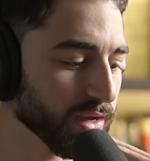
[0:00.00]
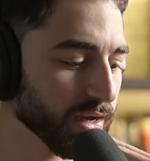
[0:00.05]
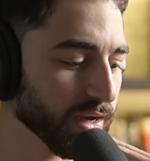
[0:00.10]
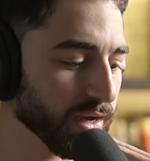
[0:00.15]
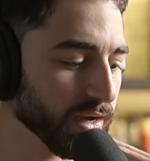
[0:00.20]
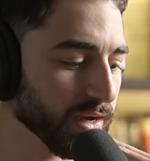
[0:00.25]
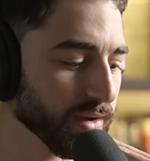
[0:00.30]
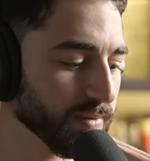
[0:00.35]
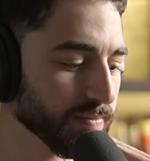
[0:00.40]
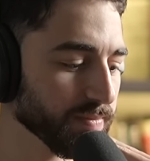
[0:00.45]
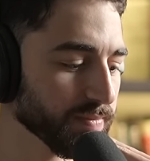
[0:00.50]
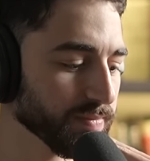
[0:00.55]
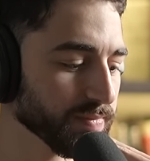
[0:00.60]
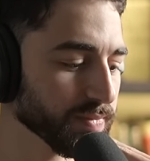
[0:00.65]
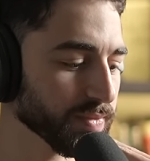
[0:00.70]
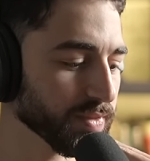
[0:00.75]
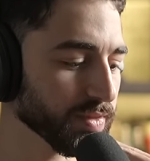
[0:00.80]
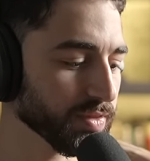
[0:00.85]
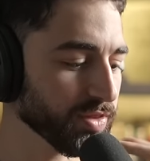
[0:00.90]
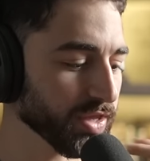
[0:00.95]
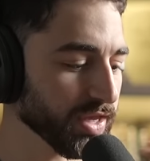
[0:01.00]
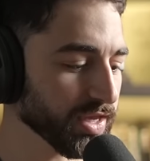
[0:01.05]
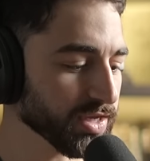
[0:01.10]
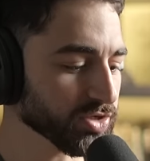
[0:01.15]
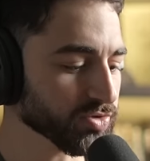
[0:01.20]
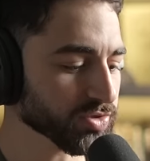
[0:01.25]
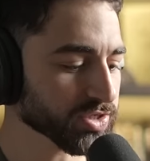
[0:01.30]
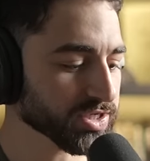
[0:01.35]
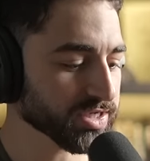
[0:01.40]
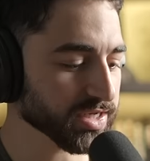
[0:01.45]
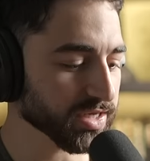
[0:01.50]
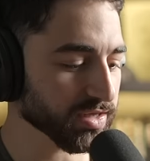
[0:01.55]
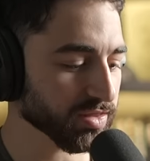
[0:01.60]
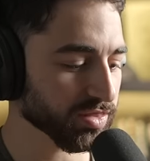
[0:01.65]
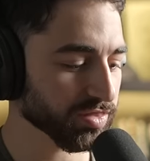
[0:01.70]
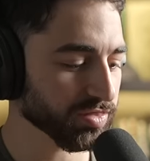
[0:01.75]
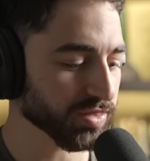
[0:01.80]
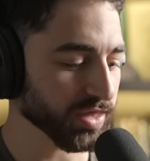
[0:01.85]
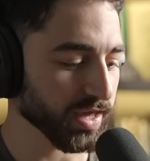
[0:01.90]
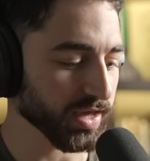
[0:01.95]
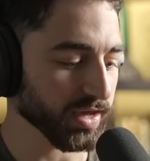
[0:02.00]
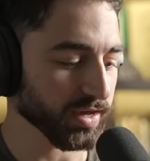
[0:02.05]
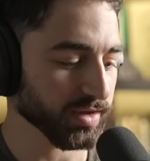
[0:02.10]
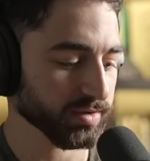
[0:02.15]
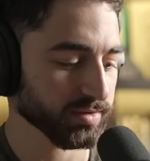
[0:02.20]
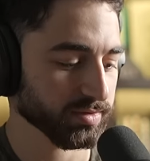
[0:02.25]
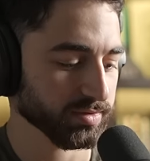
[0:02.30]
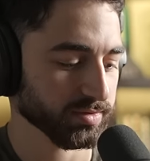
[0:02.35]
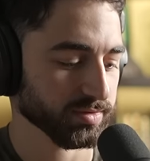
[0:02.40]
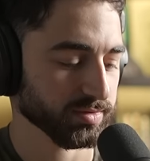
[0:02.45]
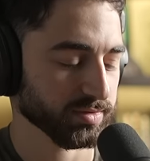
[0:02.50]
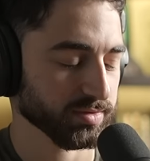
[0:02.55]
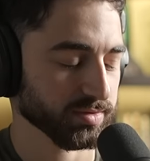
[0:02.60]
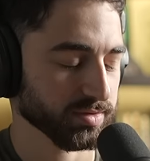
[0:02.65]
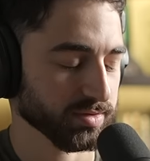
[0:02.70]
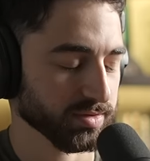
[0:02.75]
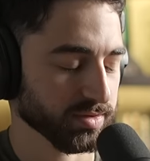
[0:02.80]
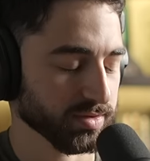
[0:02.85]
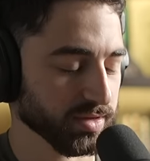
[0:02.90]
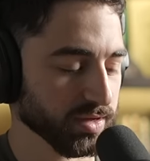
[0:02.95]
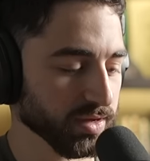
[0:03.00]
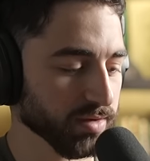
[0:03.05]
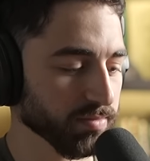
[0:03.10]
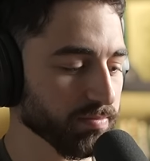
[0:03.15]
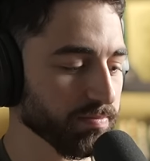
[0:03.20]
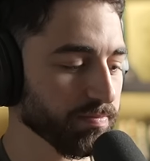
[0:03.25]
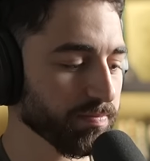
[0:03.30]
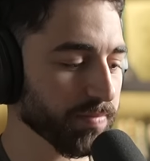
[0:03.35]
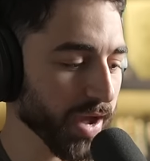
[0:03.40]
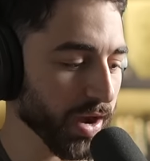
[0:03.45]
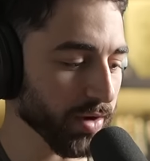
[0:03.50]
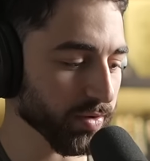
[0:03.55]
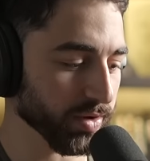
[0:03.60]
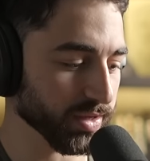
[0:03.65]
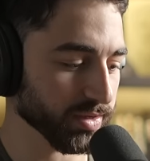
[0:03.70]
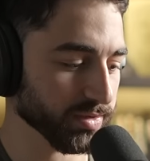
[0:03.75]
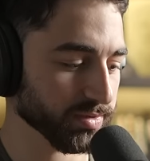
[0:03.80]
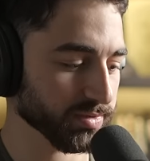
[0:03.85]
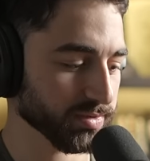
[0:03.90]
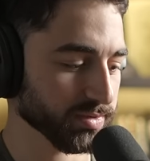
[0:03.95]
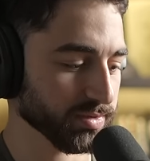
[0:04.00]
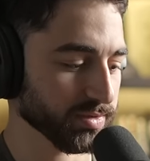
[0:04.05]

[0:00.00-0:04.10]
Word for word: um, the interesting thing about it,